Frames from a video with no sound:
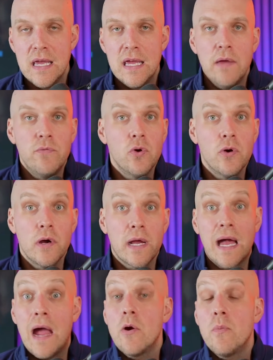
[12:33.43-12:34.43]
If you're a
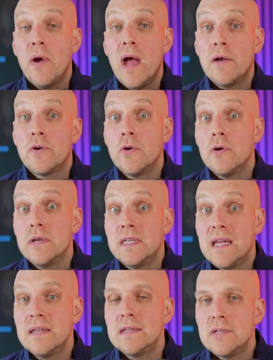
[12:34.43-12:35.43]
chiropractor or a
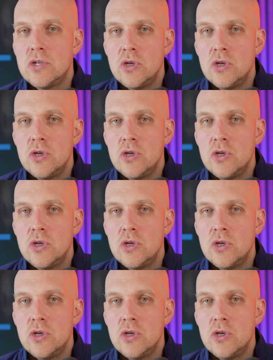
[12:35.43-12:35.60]
dentist,